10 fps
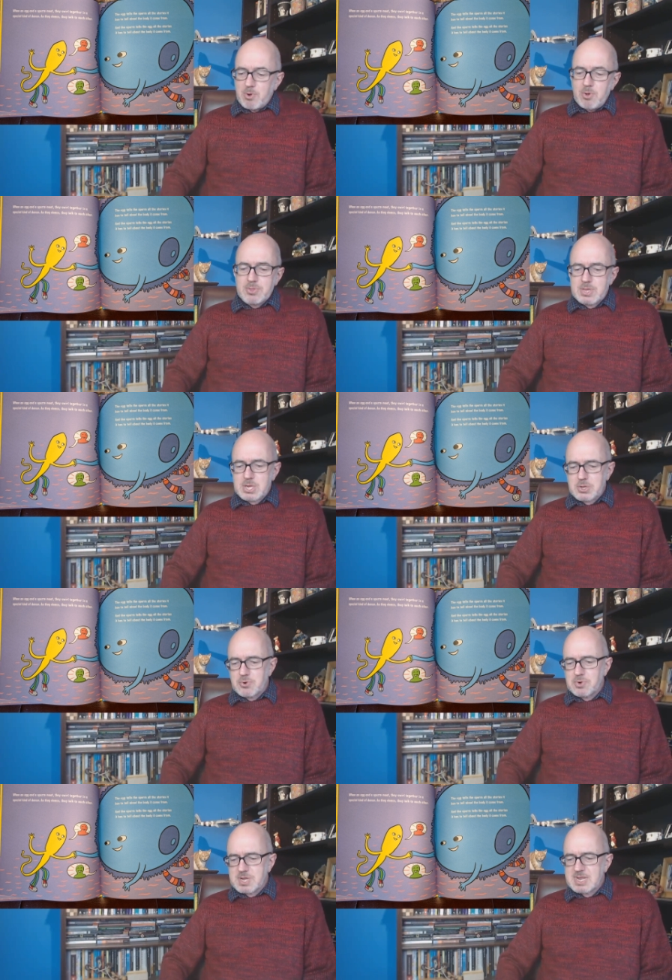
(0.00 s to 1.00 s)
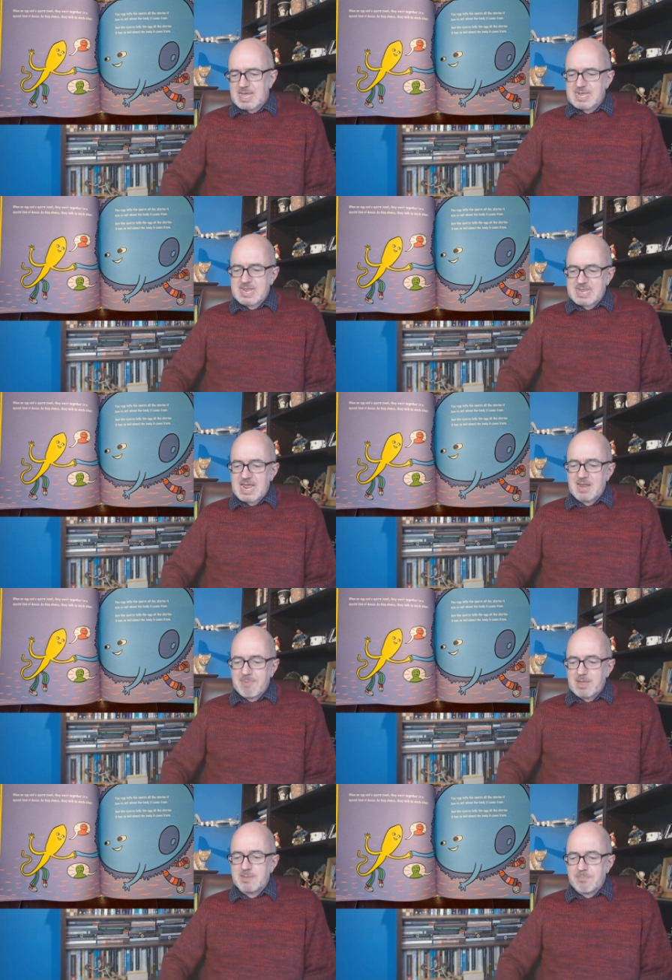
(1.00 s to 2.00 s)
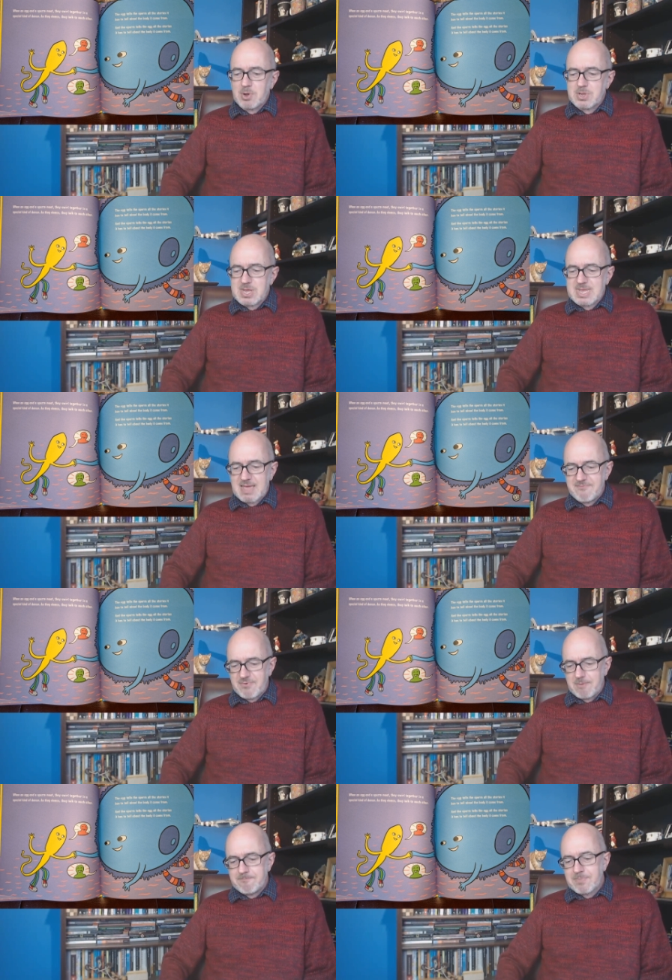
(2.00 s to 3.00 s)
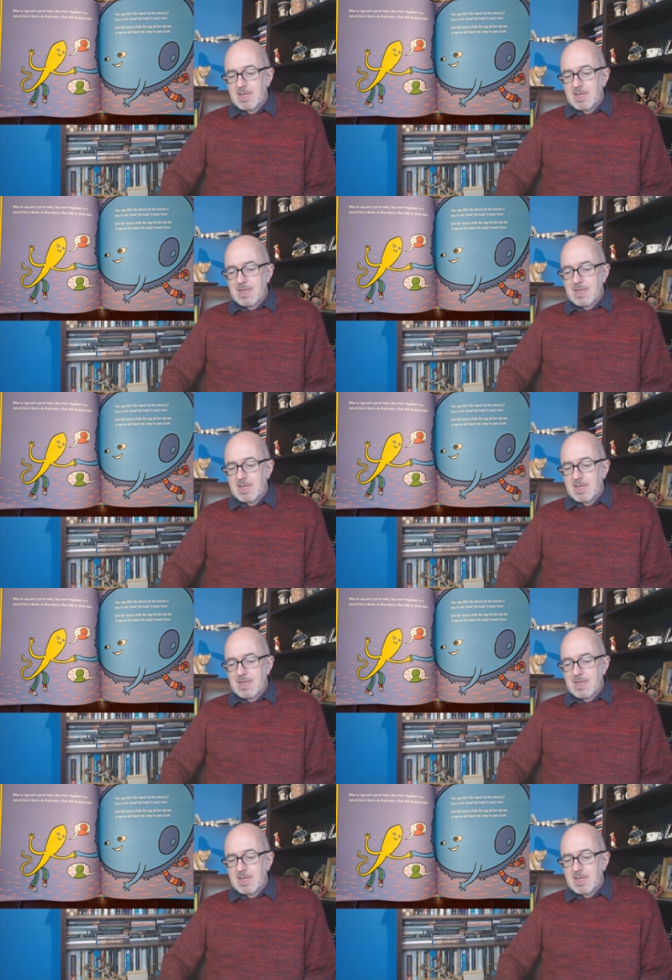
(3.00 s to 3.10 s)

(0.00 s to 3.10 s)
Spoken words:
all the stories it has to tell about the body it came from.